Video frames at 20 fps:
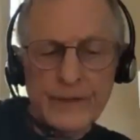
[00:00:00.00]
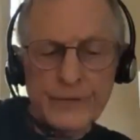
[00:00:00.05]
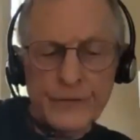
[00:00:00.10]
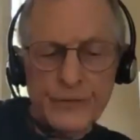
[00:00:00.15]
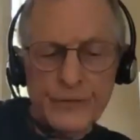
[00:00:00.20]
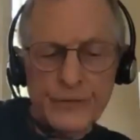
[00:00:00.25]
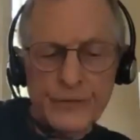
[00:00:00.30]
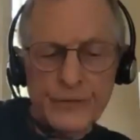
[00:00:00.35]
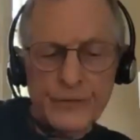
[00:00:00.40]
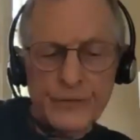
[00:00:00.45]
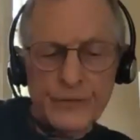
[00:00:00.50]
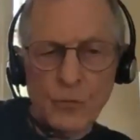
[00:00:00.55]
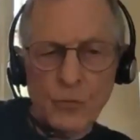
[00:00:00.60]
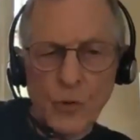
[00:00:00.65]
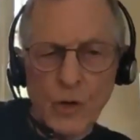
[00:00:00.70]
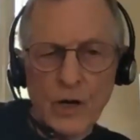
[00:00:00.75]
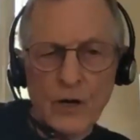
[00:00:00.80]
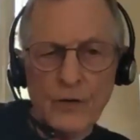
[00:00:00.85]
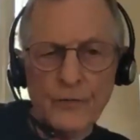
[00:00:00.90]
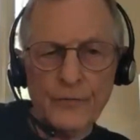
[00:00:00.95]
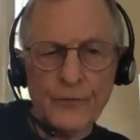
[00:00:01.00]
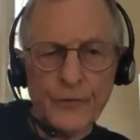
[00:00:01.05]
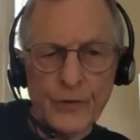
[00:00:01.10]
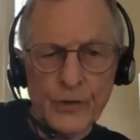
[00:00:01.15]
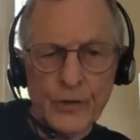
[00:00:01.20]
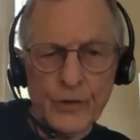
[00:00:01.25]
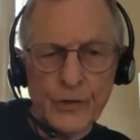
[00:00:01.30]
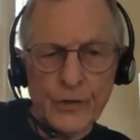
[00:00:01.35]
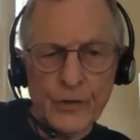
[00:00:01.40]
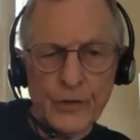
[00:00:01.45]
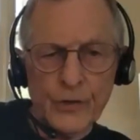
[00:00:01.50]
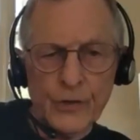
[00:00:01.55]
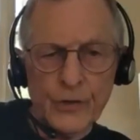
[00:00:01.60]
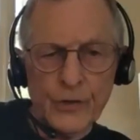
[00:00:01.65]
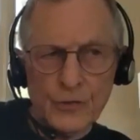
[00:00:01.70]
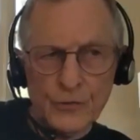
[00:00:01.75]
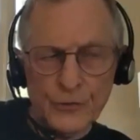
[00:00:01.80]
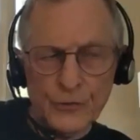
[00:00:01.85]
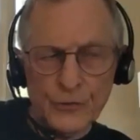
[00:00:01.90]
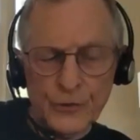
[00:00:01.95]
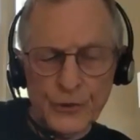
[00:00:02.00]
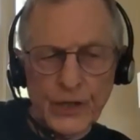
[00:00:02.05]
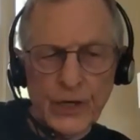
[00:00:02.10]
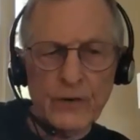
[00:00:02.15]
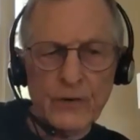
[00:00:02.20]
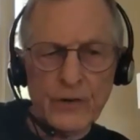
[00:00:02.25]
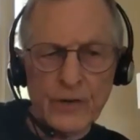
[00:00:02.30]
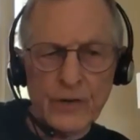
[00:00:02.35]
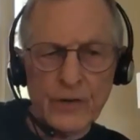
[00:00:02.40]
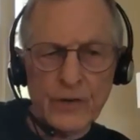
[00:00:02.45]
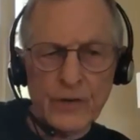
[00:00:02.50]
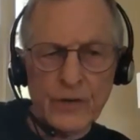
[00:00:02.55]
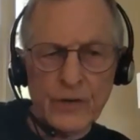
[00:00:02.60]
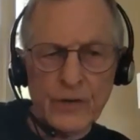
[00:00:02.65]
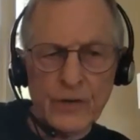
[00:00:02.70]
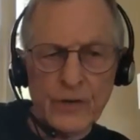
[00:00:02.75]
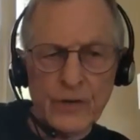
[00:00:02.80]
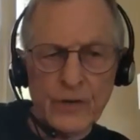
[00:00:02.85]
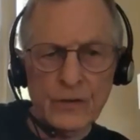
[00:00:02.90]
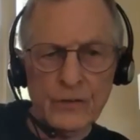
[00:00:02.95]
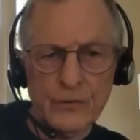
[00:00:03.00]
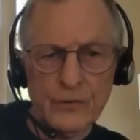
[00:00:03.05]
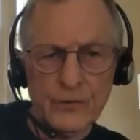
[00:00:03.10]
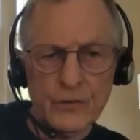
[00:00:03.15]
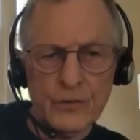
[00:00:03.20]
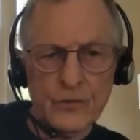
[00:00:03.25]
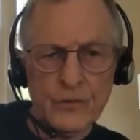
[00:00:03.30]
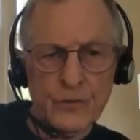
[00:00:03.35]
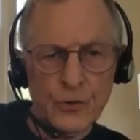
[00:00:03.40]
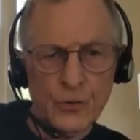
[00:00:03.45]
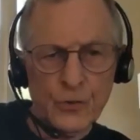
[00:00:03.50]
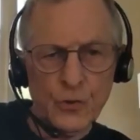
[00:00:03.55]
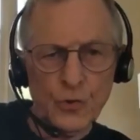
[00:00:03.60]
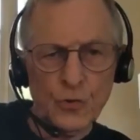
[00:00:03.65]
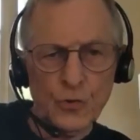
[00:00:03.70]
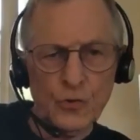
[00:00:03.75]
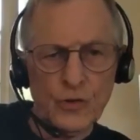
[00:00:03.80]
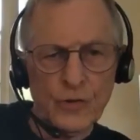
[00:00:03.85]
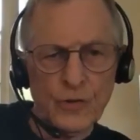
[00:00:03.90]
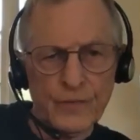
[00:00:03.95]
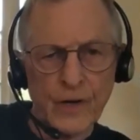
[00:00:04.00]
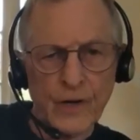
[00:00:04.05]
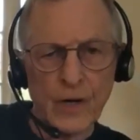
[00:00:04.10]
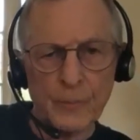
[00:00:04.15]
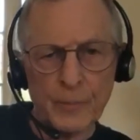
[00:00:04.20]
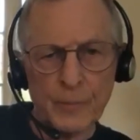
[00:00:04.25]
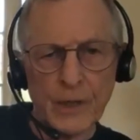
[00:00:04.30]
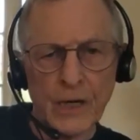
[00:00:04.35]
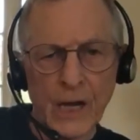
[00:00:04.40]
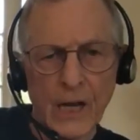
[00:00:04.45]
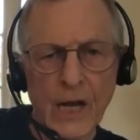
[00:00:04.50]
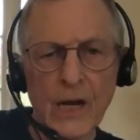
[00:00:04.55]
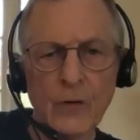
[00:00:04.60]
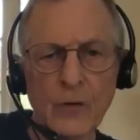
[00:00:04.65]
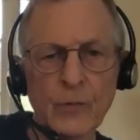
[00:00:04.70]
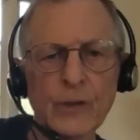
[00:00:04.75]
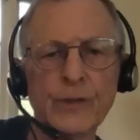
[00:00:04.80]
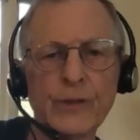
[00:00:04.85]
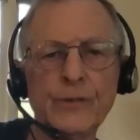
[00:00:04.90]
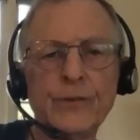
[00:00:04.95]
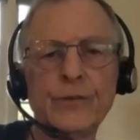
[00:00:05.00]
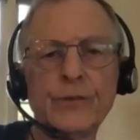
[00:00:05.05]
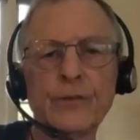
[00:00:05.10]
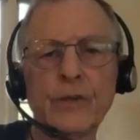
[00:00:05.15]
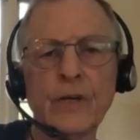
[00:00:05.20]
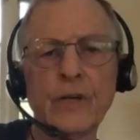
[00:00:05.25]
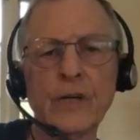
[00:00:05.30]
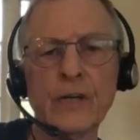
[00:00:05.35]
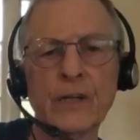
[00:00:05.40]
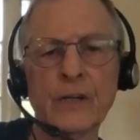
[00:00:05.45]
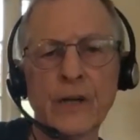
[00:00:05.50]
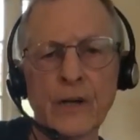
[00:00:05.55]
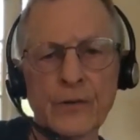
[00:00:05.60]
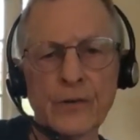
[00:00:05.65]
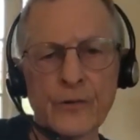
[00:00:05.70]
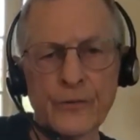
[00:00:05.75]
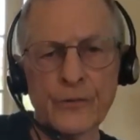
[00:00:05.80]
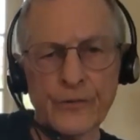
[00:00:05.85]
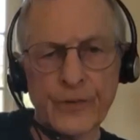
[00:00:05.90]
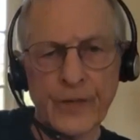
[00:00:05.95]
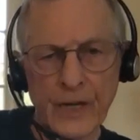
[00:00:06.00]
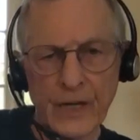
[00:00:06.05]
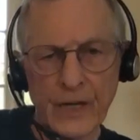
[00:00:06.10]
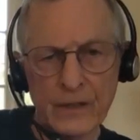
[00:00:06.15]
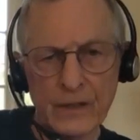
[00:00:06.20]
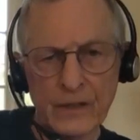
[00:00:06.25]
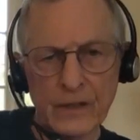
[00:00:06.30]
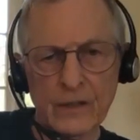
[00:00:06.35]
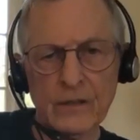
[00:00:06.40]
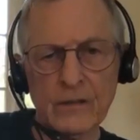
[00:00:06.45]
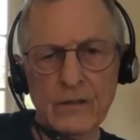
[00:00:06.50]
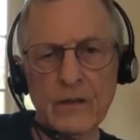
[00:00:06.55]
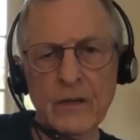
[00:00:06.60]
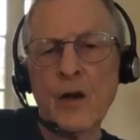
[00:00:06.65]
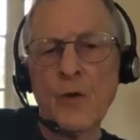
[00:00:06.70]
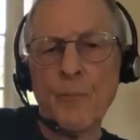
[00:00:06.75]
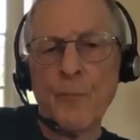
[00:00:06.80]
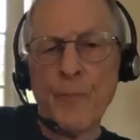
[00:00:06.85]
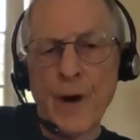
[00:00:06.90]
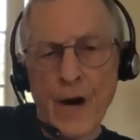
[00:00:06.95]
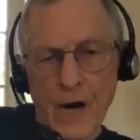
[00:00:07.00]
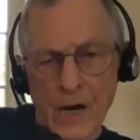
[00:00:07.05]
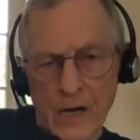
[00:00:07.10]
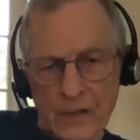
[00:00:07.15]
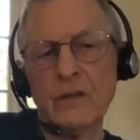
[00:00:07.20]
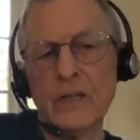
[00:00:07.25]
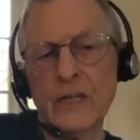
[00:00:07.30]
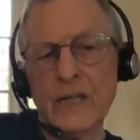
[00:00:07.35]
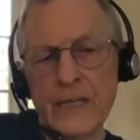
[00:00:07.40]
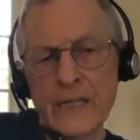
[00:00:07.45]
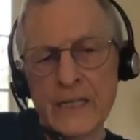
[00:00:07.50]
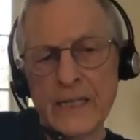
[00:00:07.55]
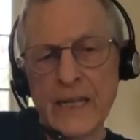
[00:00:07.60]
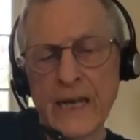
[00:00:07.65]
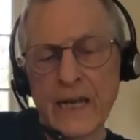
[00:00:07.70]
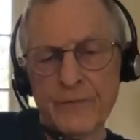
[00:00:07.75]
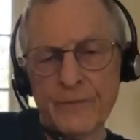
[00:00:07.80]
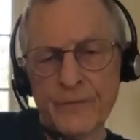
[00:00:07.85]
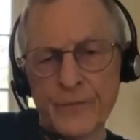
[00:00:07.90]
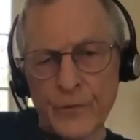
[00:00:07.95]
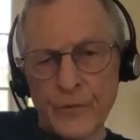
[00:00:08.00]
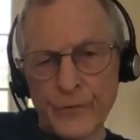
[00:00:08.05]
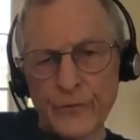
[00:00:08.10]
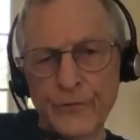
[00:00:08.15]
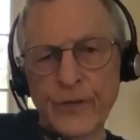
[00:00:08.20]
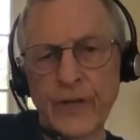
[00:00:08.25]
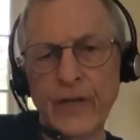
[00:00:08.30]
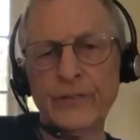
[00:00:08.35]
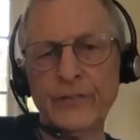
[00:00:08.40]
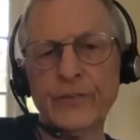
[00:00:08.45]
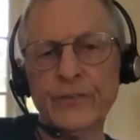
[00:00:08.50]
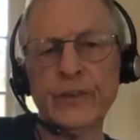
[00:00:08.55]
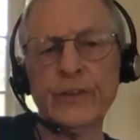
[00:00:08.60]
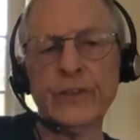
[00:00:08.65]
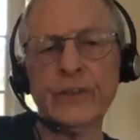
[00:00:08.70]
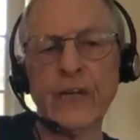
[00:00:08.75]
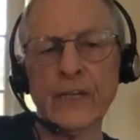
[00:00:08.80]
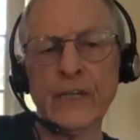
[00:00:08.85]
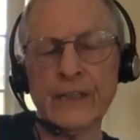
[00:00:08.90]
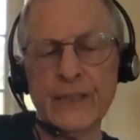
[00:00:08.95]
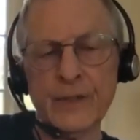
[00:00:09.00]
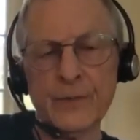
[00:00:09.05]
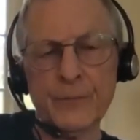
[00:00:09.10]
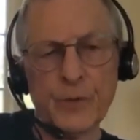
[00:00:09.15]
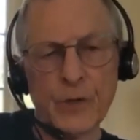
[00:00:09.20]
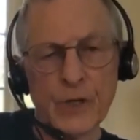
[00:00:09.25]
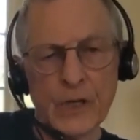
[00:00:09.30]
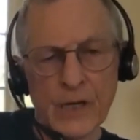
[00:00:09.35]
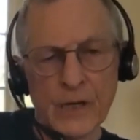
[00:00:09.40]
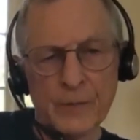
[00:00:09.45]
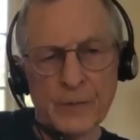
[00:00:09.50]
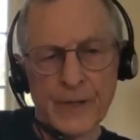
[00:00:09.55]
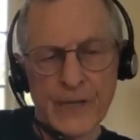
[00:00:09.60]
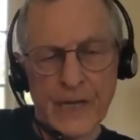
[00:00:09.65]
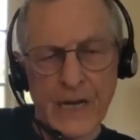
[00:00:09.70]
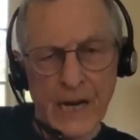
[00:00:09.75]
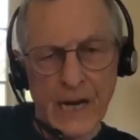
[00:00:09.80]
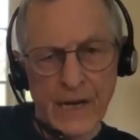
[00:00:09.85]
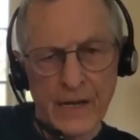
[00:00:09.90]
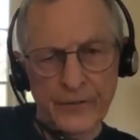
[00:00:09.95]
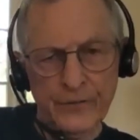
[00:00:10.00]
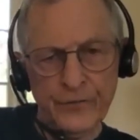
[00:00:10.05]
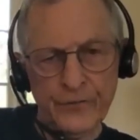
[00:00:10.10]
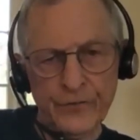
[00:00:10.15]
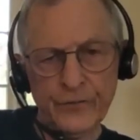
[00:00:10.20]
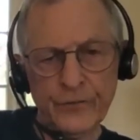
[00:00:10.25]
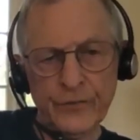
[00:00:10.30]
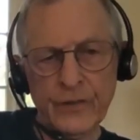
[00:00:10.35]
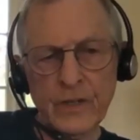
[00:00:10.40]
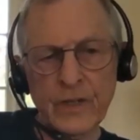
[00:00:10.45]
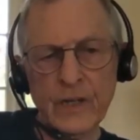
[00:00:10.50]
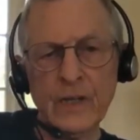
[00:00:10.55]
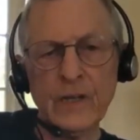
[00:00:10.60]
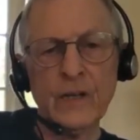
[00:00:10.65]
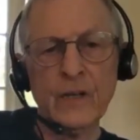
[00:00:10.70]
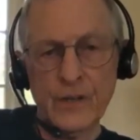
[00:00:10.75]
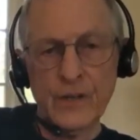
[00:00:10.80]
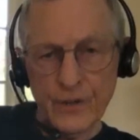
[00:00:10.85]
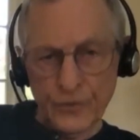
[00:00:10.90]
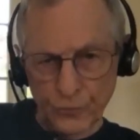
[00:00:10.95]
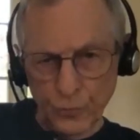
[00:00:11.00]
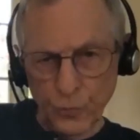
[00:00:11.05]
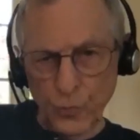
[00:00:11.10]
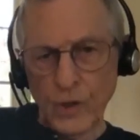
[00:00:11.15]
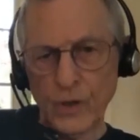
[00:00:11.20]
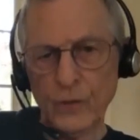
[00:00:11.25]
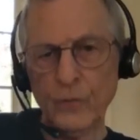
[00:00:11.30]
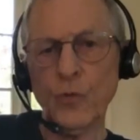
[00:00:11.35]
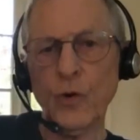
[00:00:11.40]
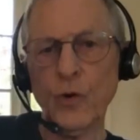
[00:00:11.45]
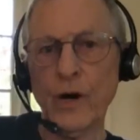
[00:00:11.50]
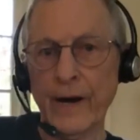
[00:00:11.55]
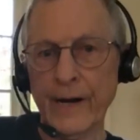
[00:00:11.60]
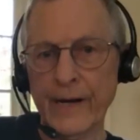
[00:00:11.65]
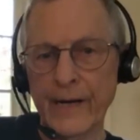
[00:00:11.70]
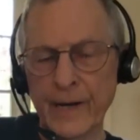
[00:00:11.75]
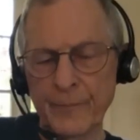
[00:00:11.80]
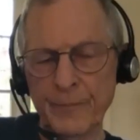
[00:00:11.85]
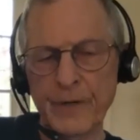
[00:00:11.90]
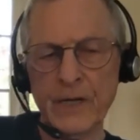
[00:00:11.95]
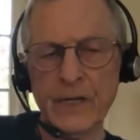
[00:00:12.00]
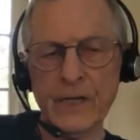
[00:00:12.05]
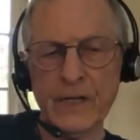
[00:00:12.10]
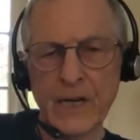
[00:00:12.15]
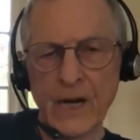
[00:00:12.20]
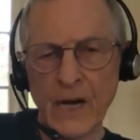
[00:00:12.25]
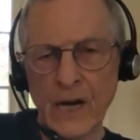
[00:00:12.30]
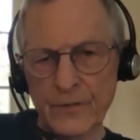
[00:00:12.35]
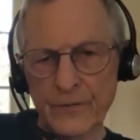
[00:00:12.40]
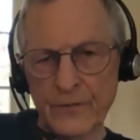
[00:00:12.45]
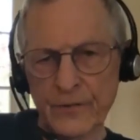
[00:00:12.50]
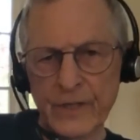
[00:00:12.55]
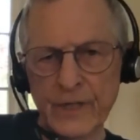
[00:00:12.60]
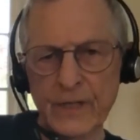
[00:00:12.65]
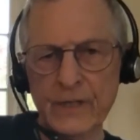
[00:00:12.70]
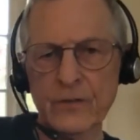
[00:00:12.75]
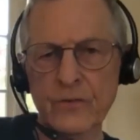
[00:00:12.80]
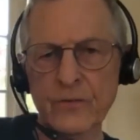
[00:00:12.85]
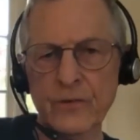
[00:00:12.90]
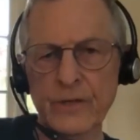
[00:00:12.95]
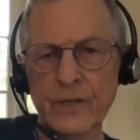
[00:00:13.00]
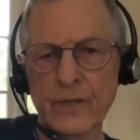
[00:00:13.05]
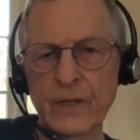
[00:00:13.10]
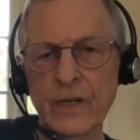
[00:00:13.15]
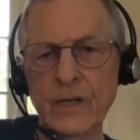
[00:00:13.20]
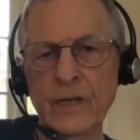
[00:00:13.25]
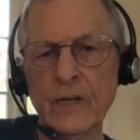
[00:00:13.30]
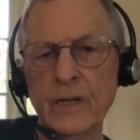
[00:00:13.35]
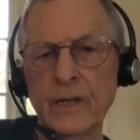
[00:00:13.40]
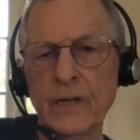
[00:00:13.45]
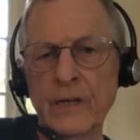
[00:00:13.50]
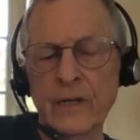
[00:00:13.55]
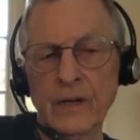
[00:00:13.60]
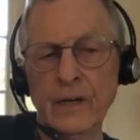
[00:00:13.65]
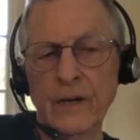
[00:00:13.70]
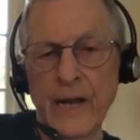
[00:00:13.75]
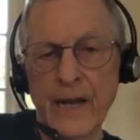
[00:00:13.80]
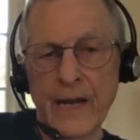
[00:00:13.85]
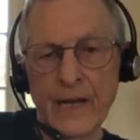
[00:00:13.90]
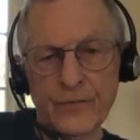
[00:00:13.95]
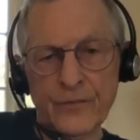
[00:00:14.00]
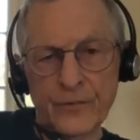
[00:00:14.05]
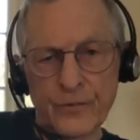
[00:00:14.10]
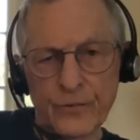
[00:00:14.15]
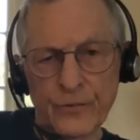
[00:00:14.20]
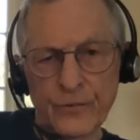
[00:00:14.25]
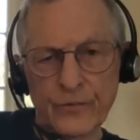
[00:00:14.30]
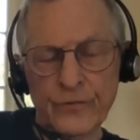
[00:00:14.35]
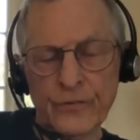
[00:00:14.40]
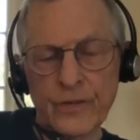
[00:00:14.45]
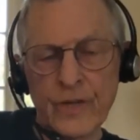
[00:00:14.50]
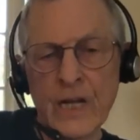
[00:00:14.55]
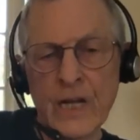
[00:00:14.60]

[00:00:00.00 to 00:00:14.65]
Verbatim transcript: it took a while for Jared and I to develop a language and an understanding. But in that first session, I did bring up a case, this one where I kept getting contradictory answers.